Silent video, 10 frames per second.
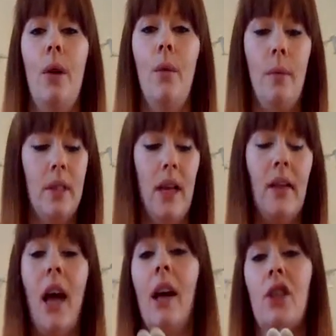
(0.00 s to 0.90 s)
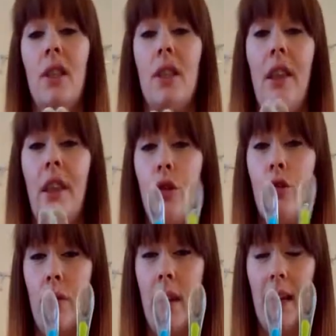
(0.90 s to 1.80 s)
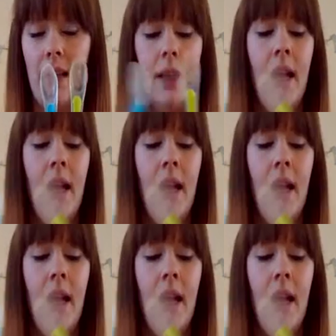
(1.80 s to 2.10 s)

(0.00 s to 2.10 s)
so I won't be saying that, I'll just say that. Great.